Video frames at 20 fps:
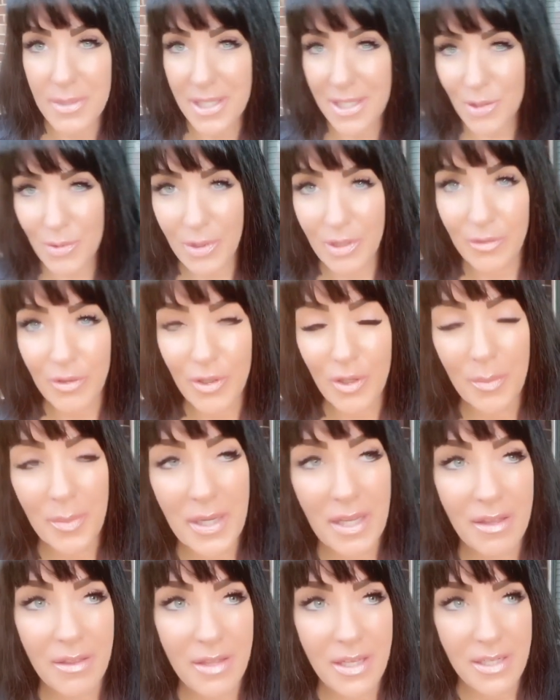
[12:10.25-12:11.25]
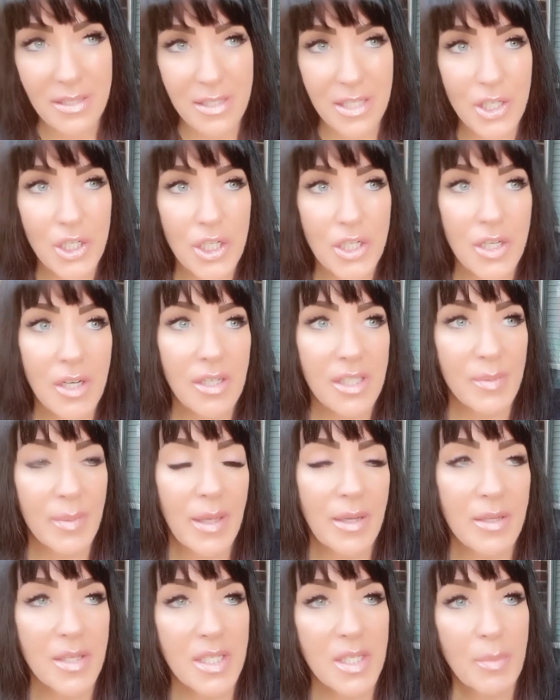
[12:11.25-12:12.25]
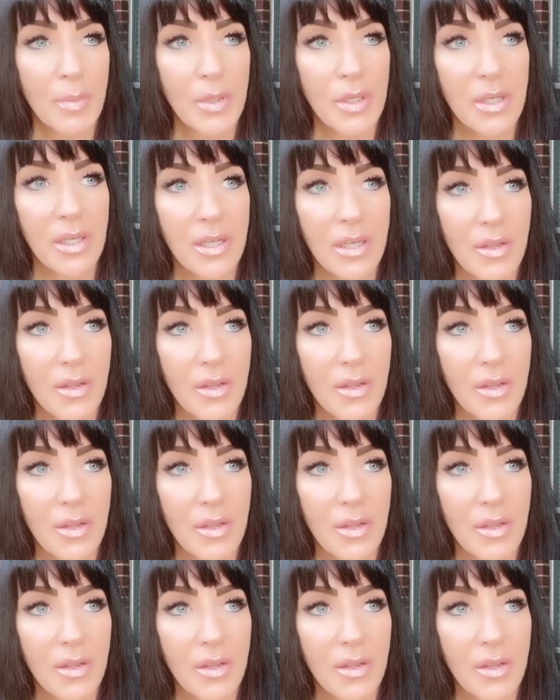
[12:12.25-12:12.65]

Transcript: That's one of her big things that she talks about in this book.